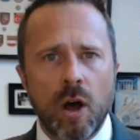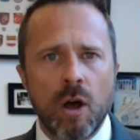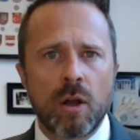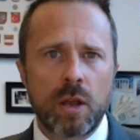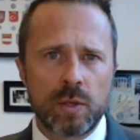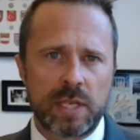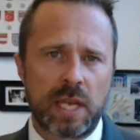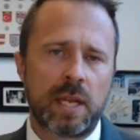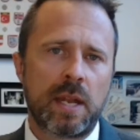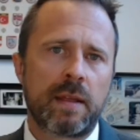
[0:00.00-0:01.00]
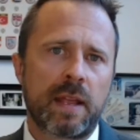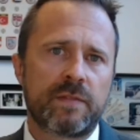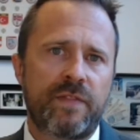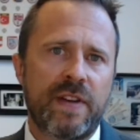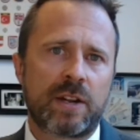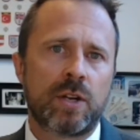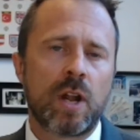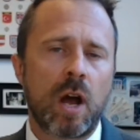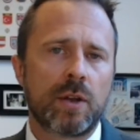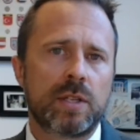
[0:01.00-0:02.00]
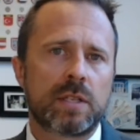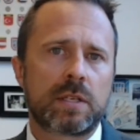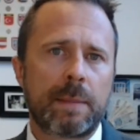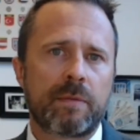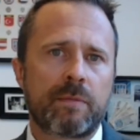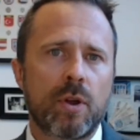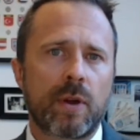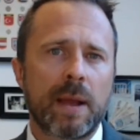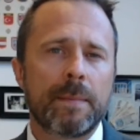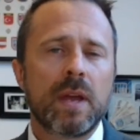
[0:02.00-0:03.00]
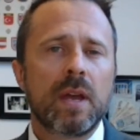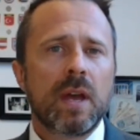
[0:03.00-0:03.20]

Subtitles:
all goes in and gets factored onto this type of program.